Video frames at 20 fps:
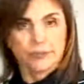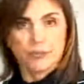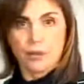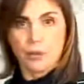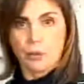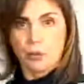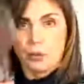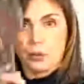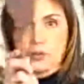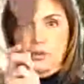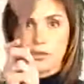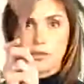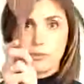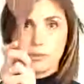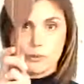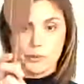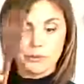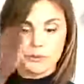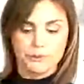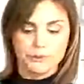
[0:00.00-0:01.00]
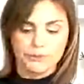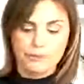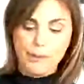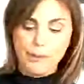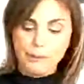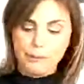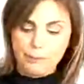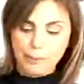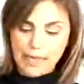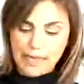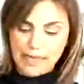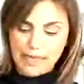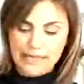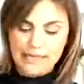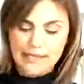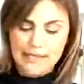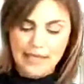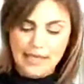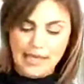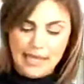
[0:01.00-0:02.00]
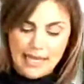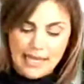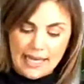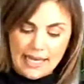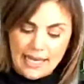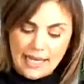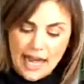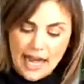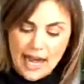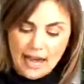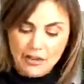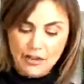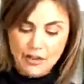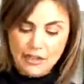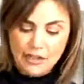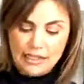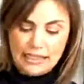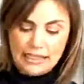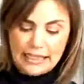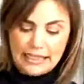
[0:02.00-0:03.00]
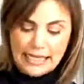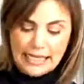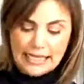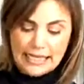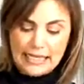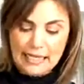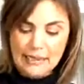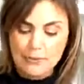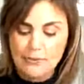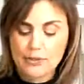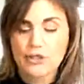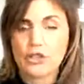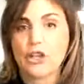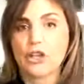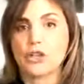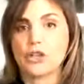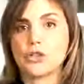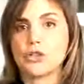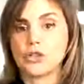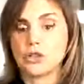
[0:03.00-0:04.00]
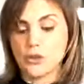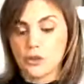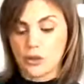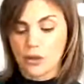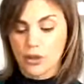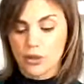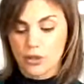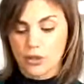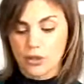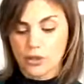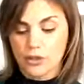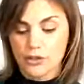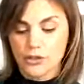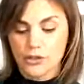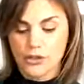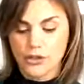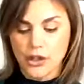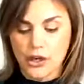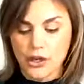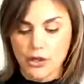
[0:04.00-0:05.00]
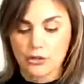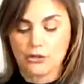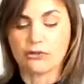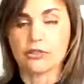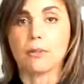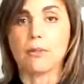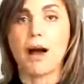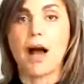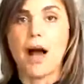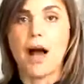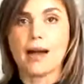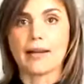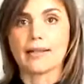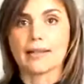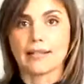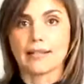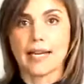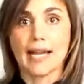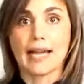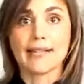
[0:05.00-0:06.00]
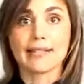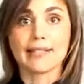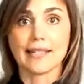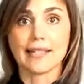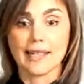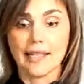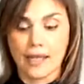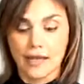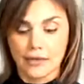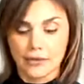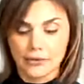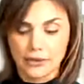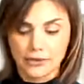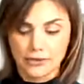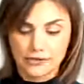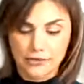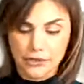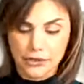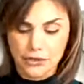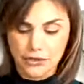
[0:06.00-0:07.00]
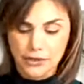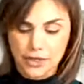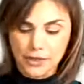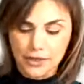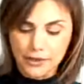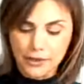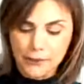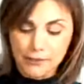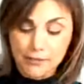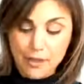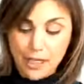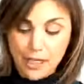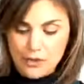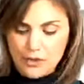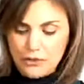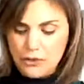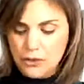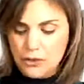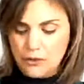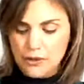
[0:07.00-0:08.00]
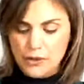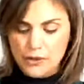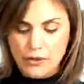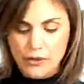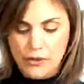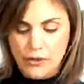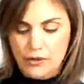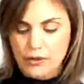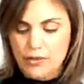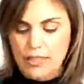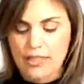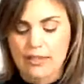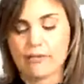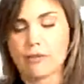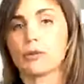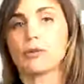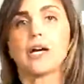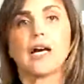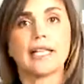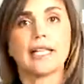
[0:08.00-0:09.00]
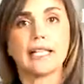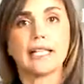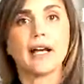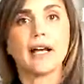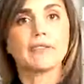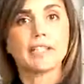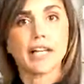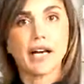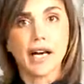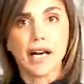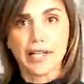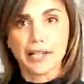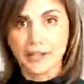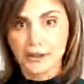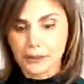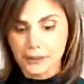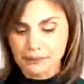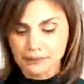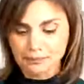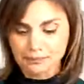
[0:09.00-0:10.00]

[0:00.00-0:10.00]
wooden spoon, but it actually keeps your dough from oxidizing in the refrigerator. So, you know, like if you cut an avocado